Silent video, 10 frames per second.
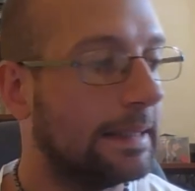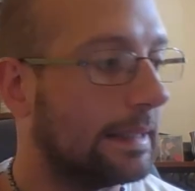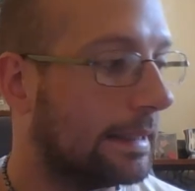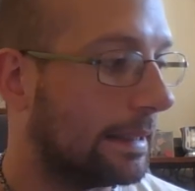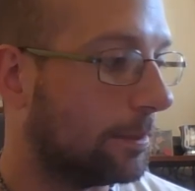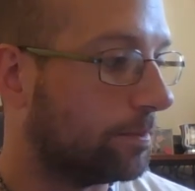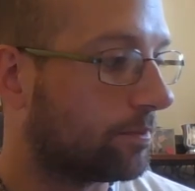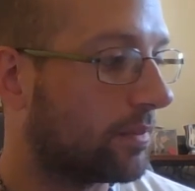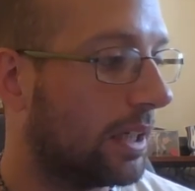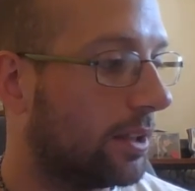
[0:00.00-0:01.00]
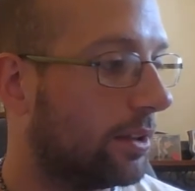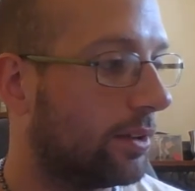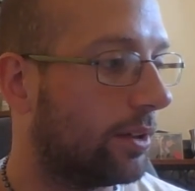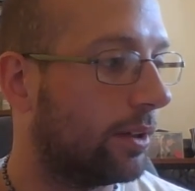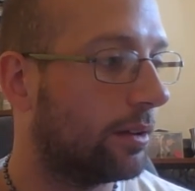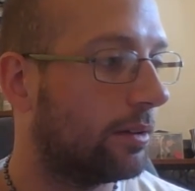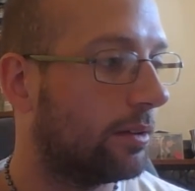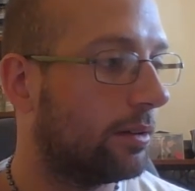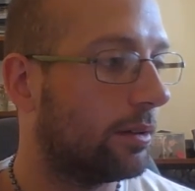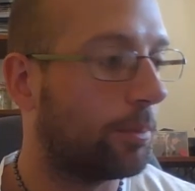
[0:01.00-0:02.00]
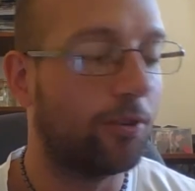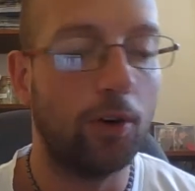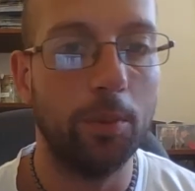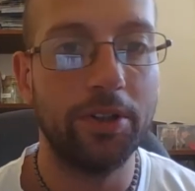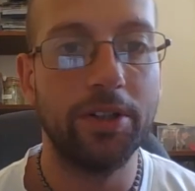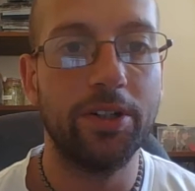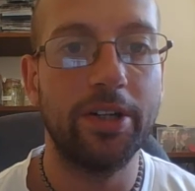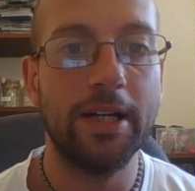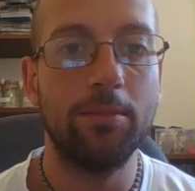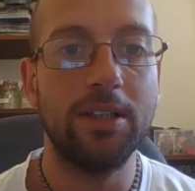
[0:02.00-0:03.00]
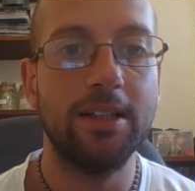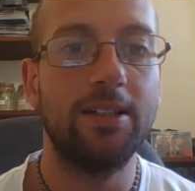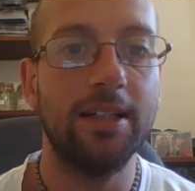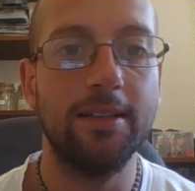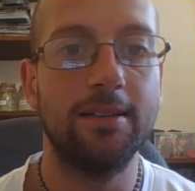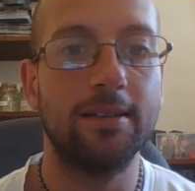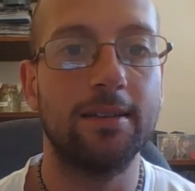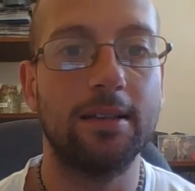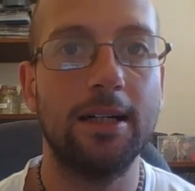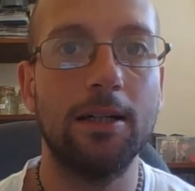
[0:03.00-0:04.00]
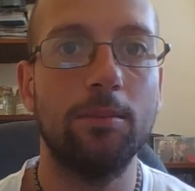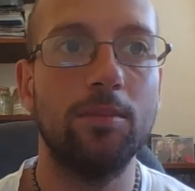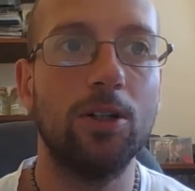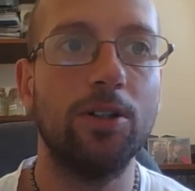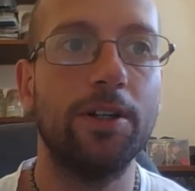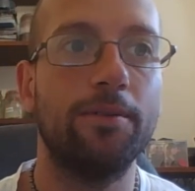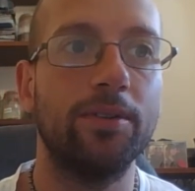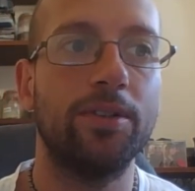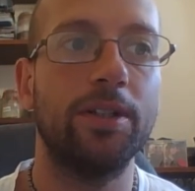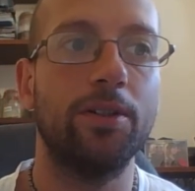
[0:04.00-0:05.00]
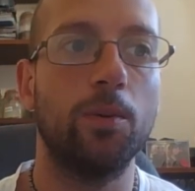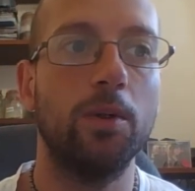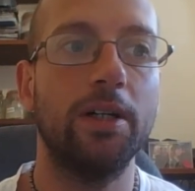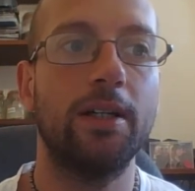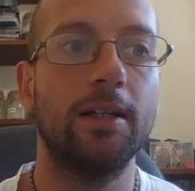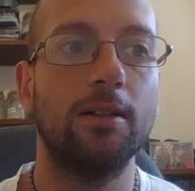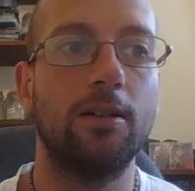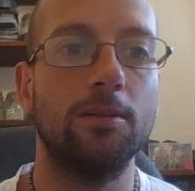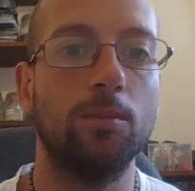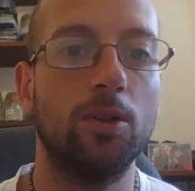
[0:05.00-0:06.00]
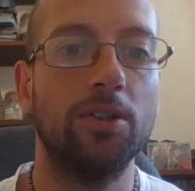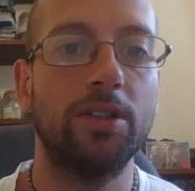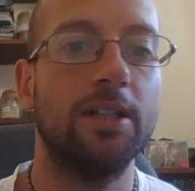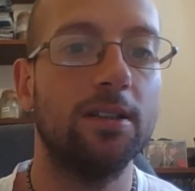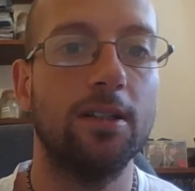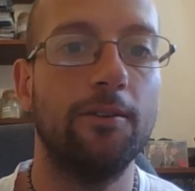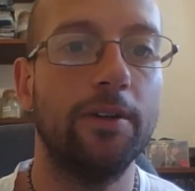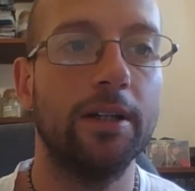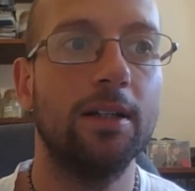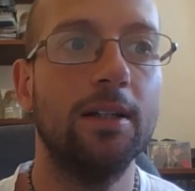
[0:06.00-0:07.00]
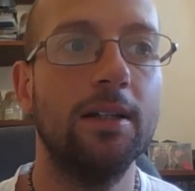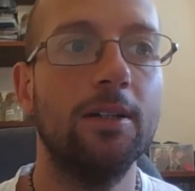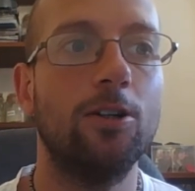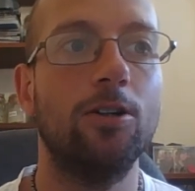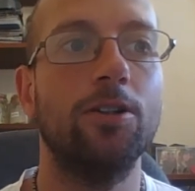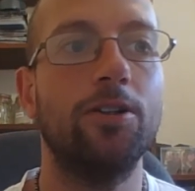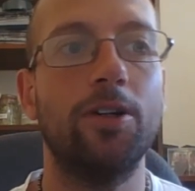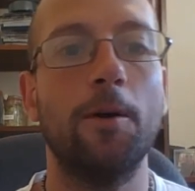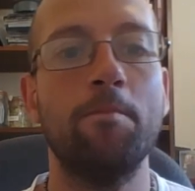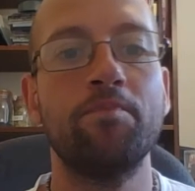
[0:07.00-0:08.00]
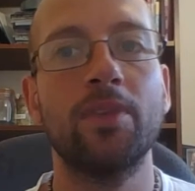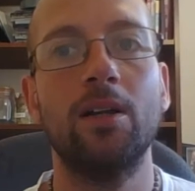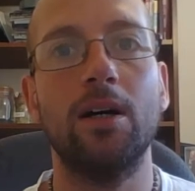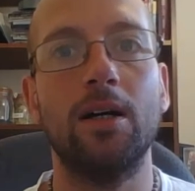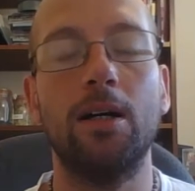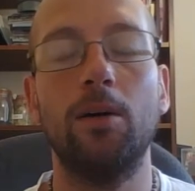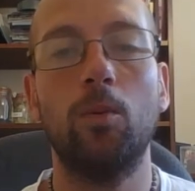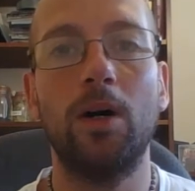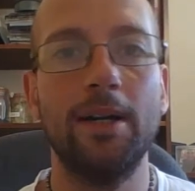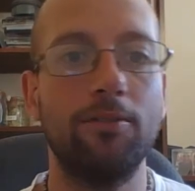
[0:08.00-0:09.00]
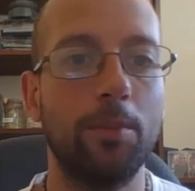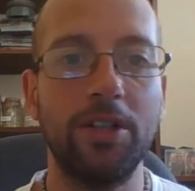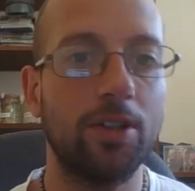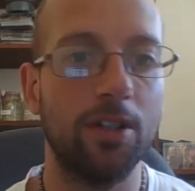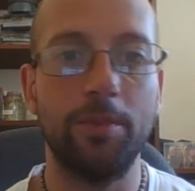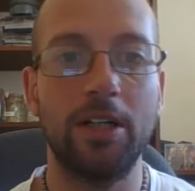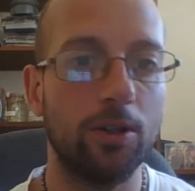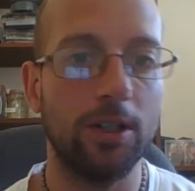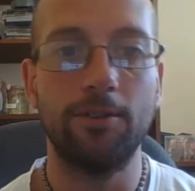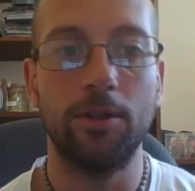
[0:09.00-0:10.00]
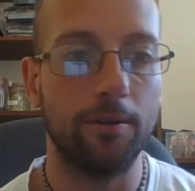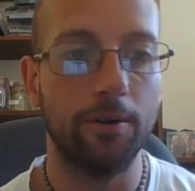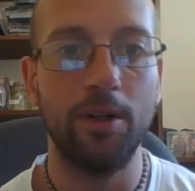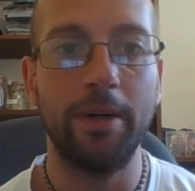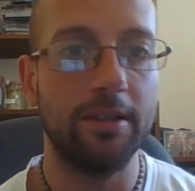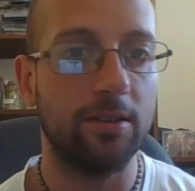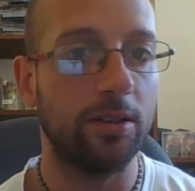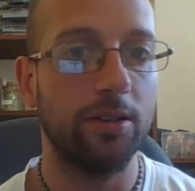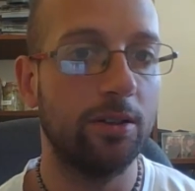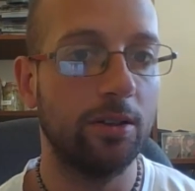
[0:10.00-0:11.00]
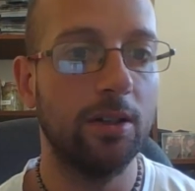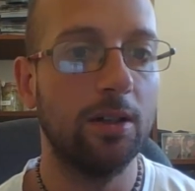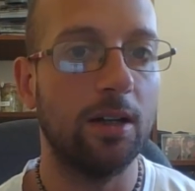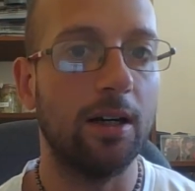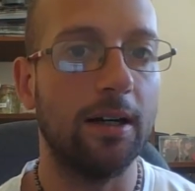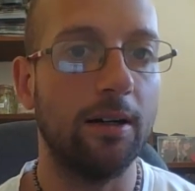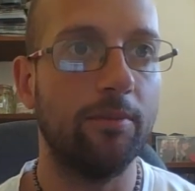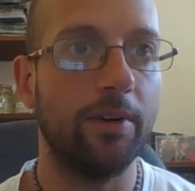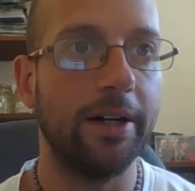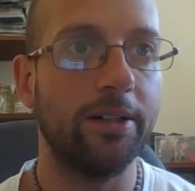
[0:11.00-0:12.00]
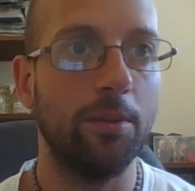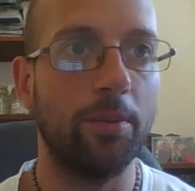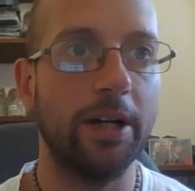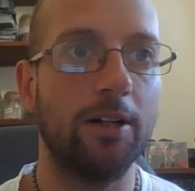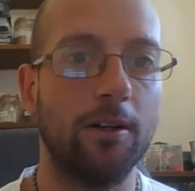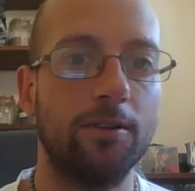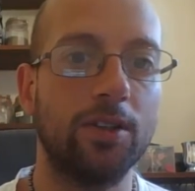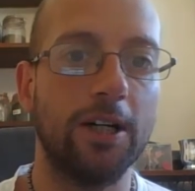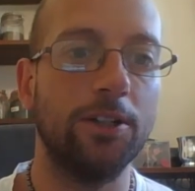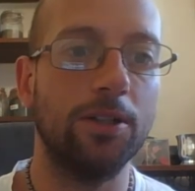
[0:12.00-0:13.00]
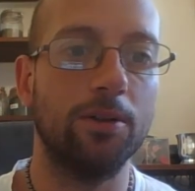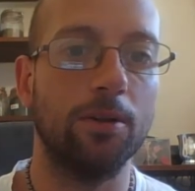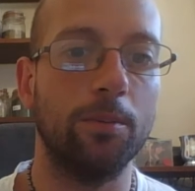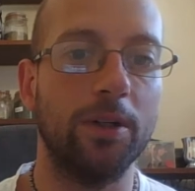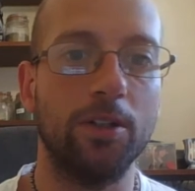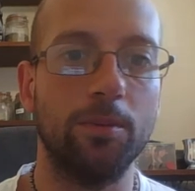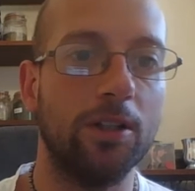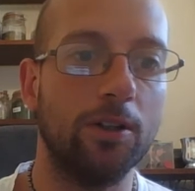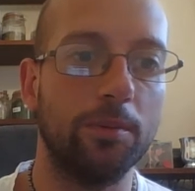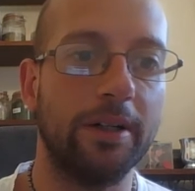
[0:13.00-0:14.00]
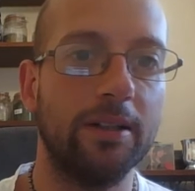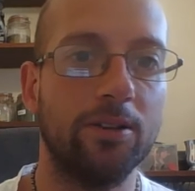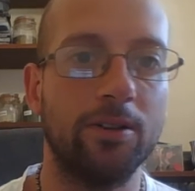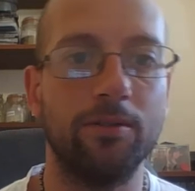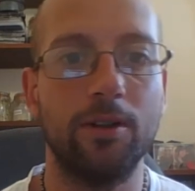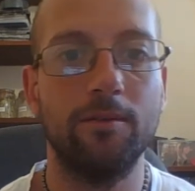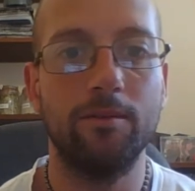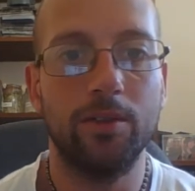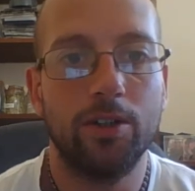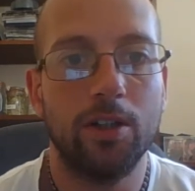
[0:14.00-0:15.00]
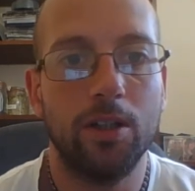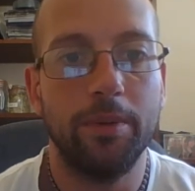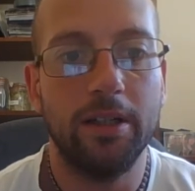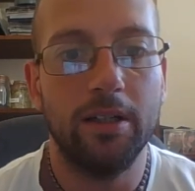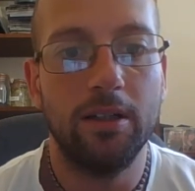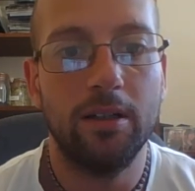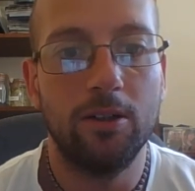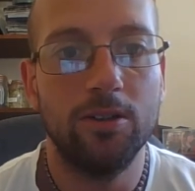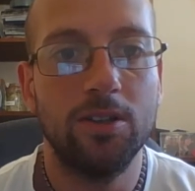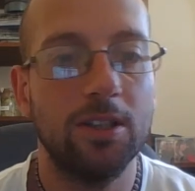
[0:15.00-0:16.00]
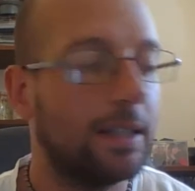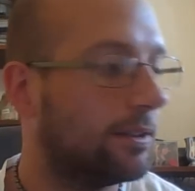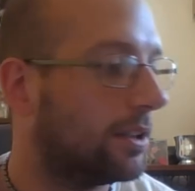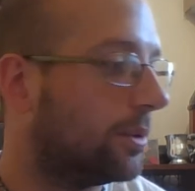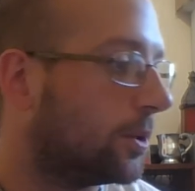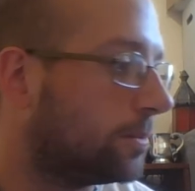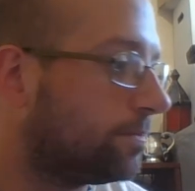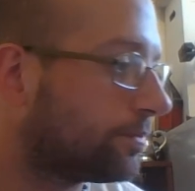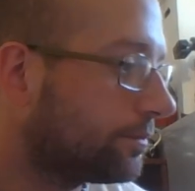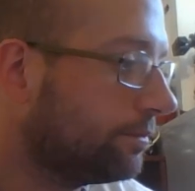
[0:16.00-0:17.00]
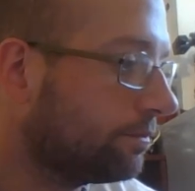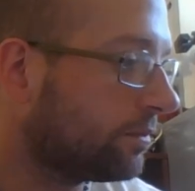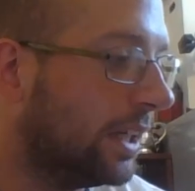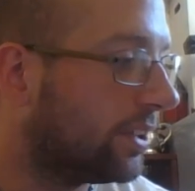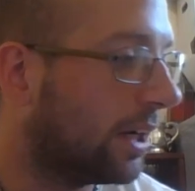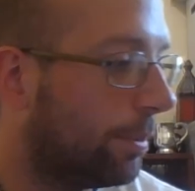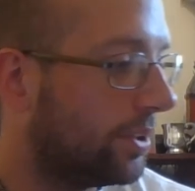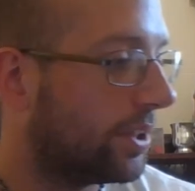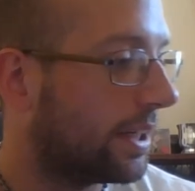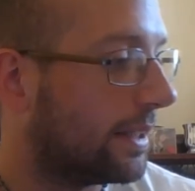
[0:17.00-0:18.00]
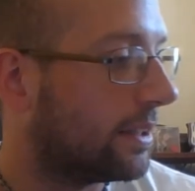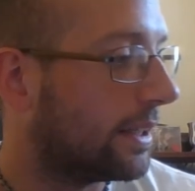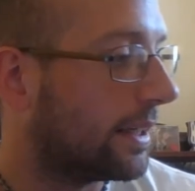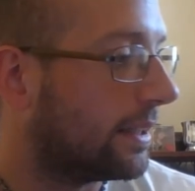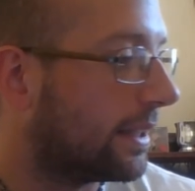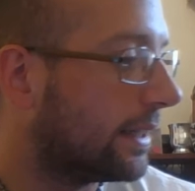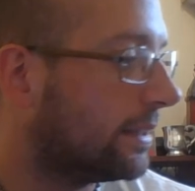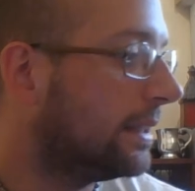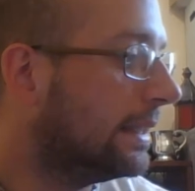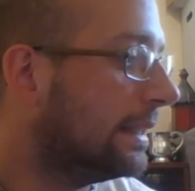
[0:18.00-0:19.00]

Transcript: The performance are the same, the initiation's the same, the only difference is they're working on more scientific orders. So why everybody's going to be going after the Freemasons, they actually break off, start a new group, and nobody knows about it, so they're not going to be hunted down anymore. This happens again and again and again.